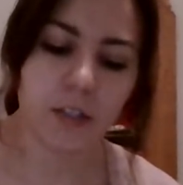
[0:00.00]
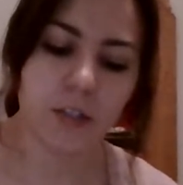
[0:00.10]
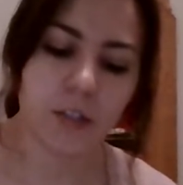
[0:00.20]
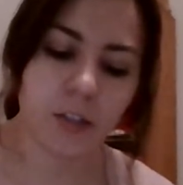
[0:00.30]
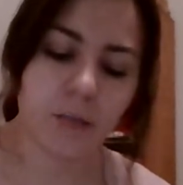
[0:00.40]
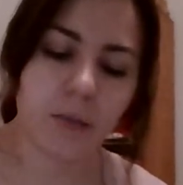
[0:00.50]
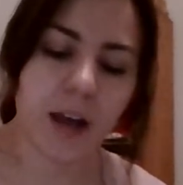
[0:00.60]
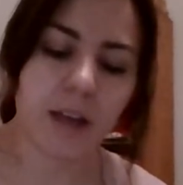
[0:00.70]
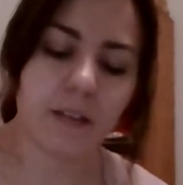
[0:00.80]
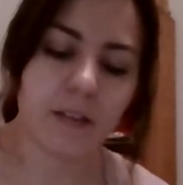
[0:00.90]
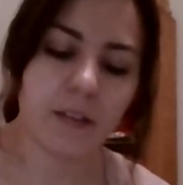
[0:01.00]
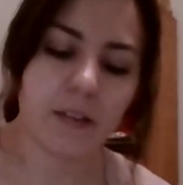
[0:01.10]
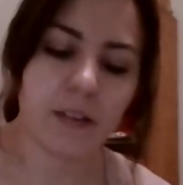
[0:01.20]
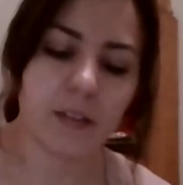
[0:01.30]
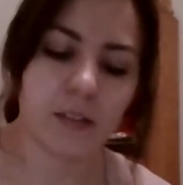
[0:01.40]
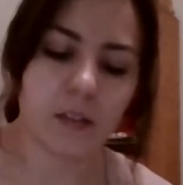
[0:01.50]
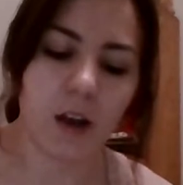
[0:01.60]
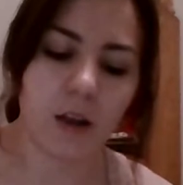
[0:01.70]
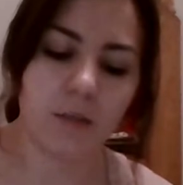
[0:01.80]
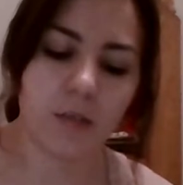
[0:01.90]
took a breath, and then
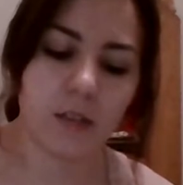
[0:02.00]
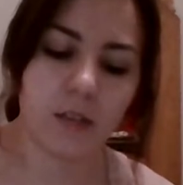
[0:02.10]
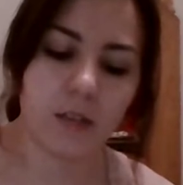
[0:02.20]
stopped.